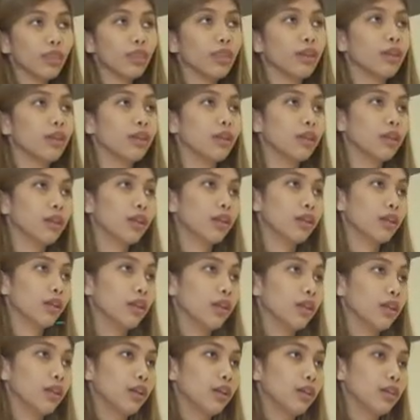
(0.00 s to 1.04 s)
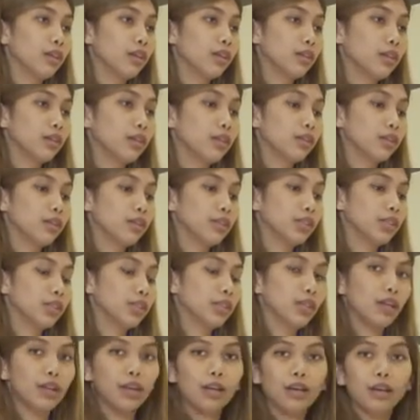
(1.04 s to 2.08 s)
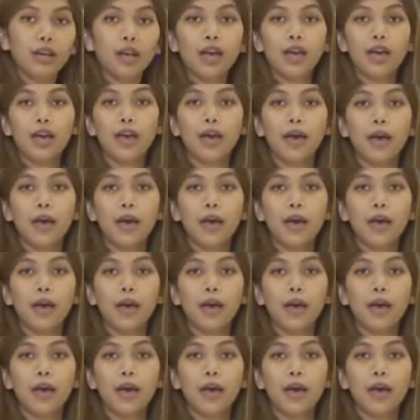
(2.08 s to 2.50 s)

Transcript: (silence)